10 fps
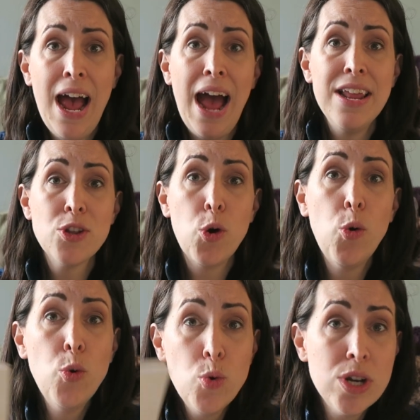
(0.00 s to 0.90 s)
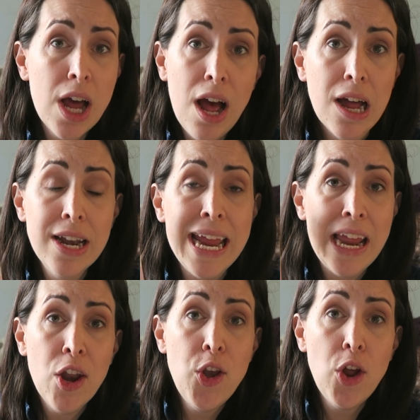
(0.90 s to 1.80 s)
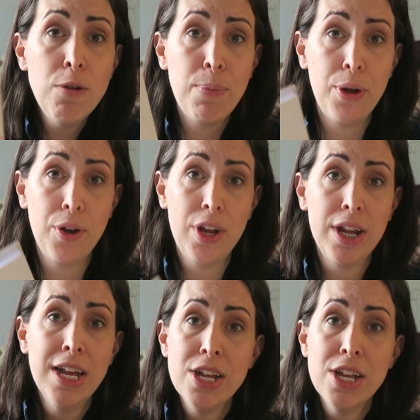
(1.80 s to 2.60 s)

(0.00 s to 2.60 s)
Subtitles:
And it's all done in a notebook.